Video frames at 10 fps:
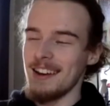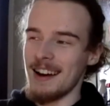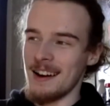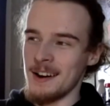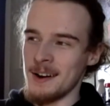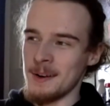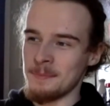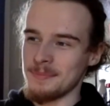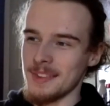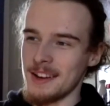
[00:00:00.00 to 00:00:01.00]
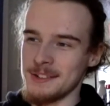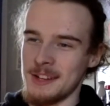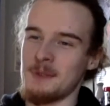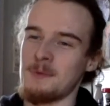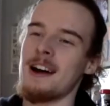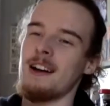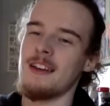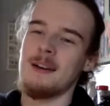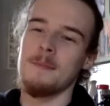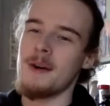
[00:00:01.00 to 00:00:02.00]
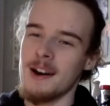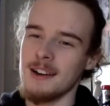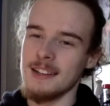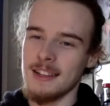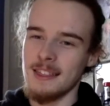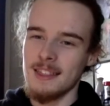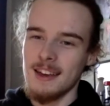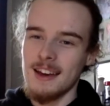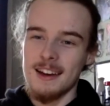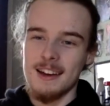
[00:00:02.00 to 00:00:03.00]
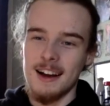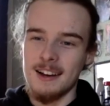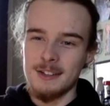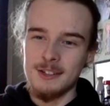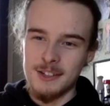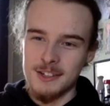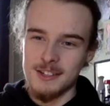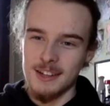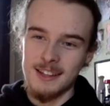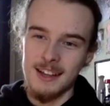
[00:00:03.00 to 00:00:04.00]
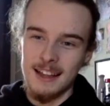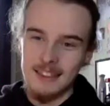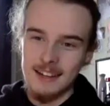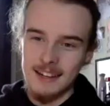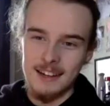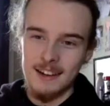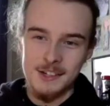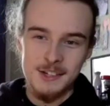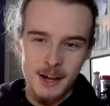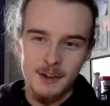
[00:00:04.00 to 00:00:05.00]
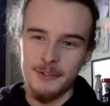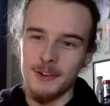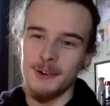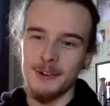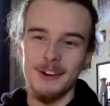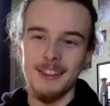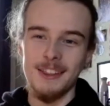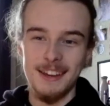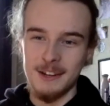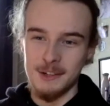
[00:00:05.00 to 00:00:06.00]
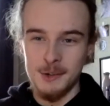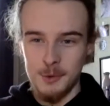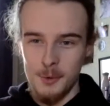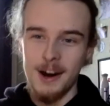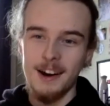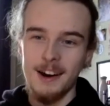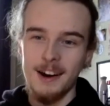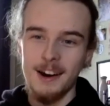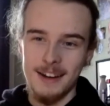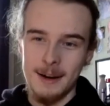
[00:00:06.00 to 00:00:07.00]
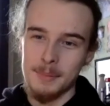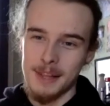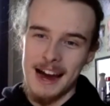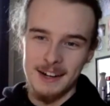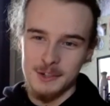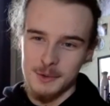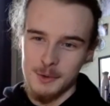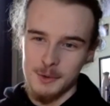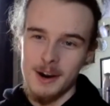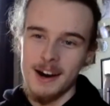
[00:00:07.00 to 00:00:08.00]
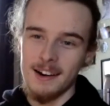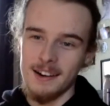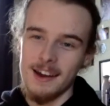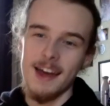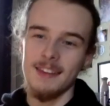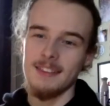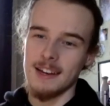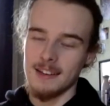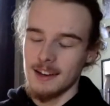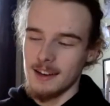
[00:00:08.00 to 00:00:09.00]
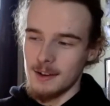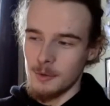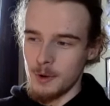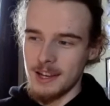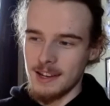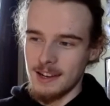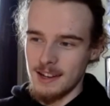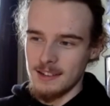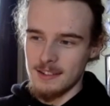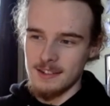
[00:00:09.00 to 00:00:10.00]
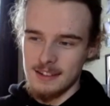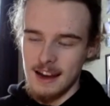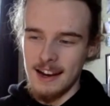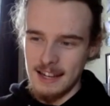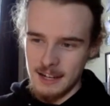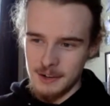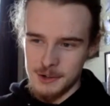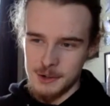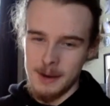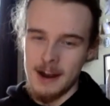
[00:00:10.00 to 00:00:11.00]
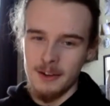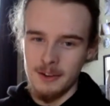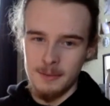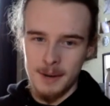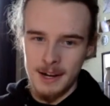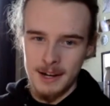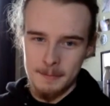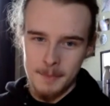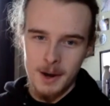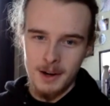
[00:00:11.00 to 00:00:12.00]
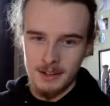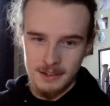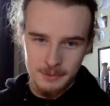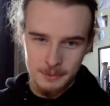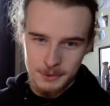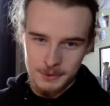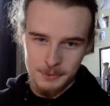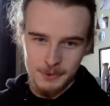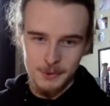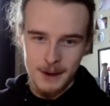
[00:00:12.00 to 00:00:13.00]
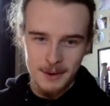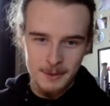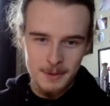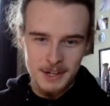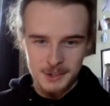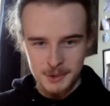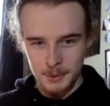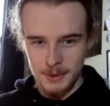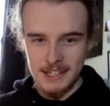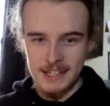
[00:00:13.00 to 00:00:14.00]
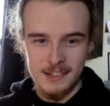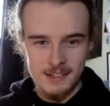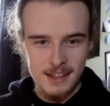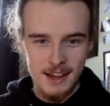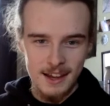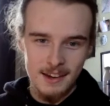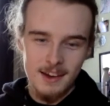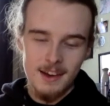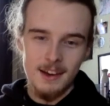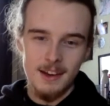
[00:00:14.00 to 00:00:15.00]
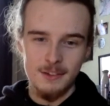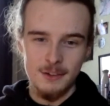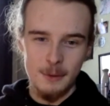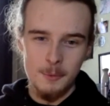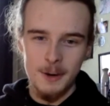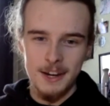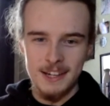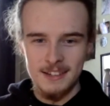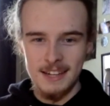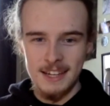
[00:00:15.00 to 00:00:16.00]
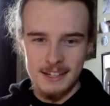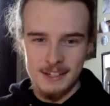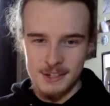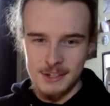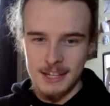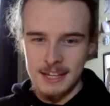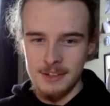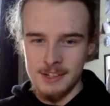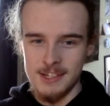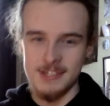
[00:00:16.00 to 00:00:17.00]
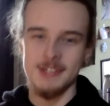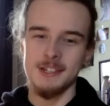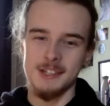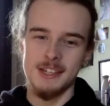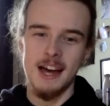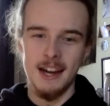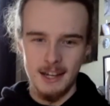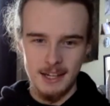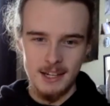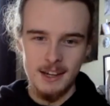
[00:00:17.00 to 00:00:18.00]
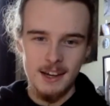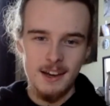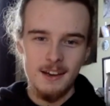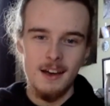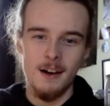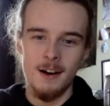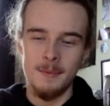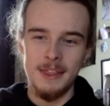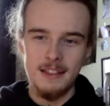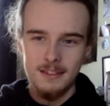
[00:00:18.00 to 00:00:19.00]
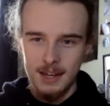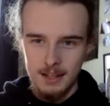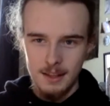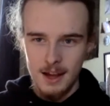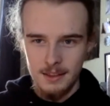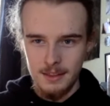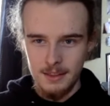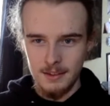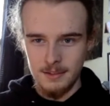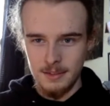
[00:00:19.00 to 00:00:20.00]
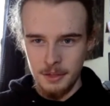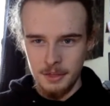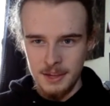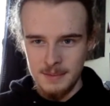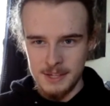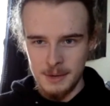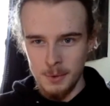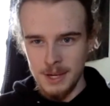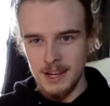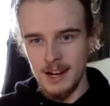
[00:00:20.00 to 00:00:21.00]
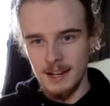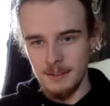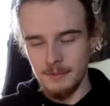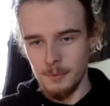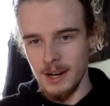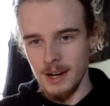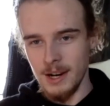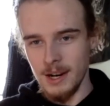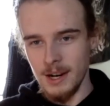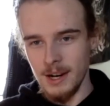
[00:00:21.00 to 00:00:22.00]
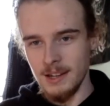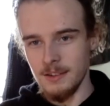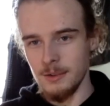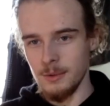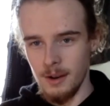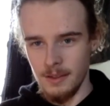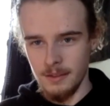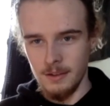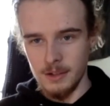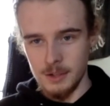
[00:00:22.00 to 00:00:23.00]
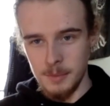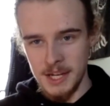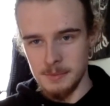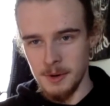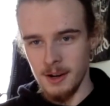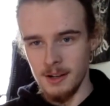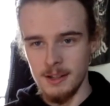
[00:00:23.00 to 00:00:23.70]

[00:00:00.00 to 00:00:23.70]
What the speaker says: I was like, wow, that monolith kind of looks a lot like a cell phone, like a square, like a black square. And like we in society are surrounded by monoliths. We're surrounded by screens that in some ways like enslave us as a society. And that's like a lot of the themes that we kind of went into on the song Space Monolith,